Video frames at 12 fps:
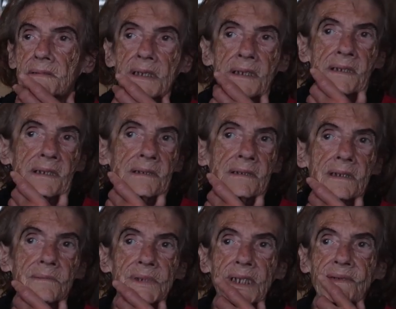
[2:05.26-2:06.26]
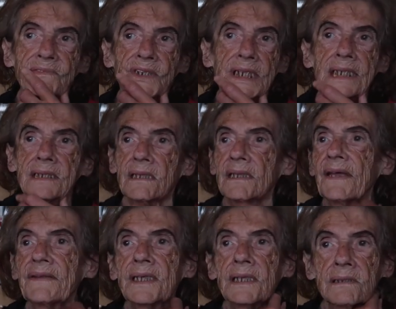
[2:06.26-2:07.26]
Yeah, but I am really done
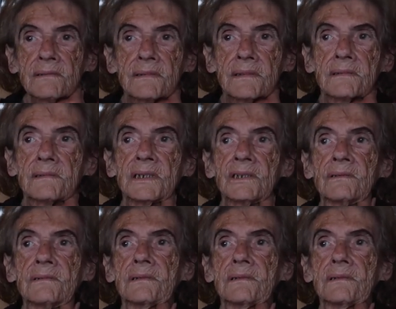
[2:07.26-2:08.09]
anything. I'm, no.